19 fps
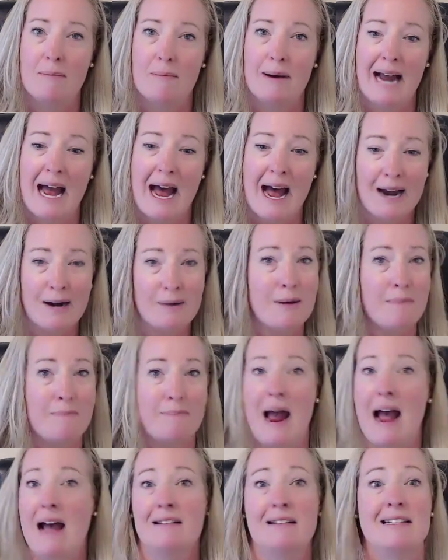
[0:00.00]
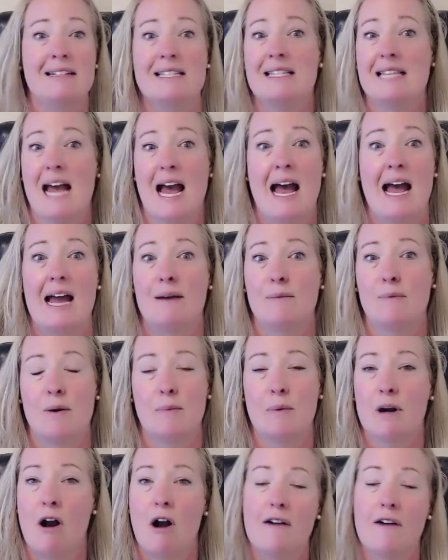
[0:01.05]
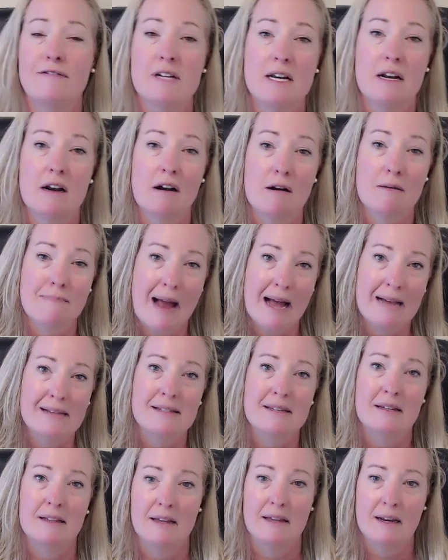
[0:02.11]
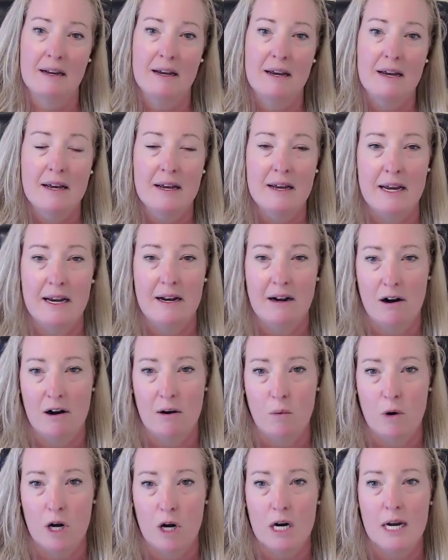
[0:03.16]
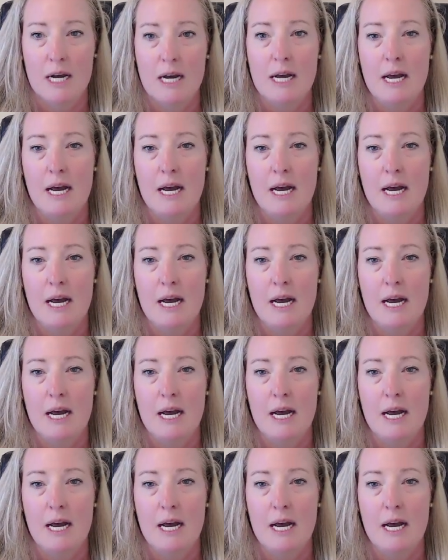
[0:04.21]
But how do we balance that when we're often in our masculine in our work?